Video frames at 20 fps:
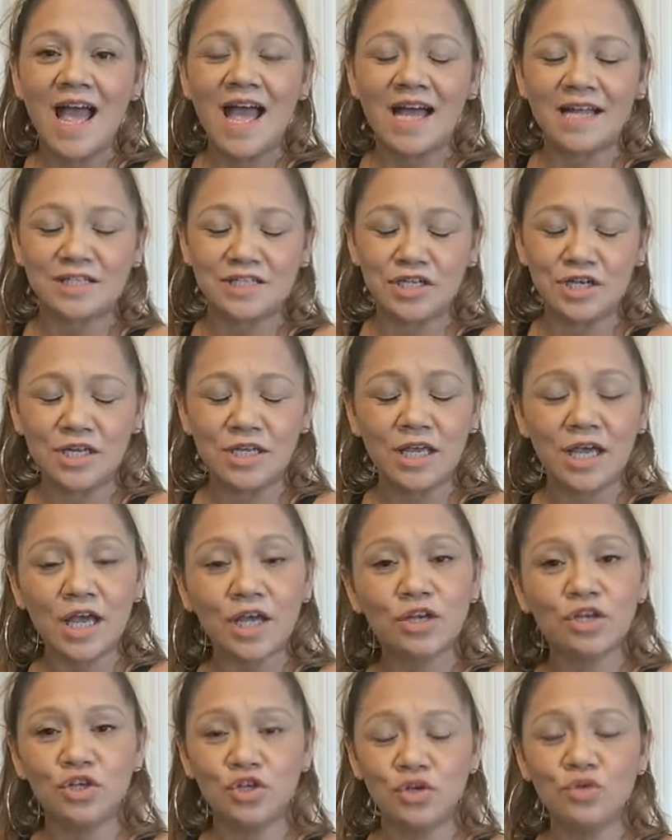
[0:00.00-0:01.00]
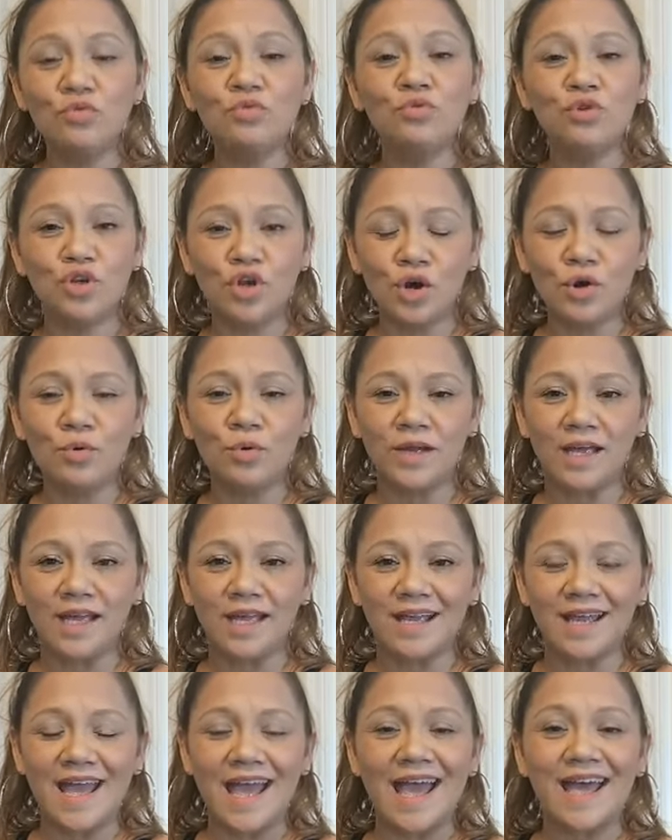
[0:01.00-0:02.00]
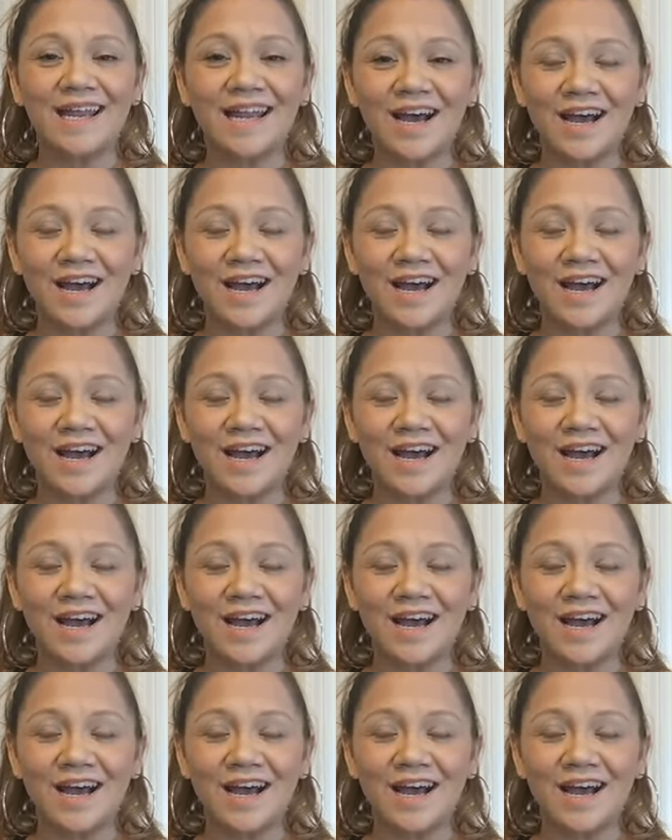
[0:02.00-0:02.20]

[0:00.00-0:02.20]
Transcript: and to get you knowing and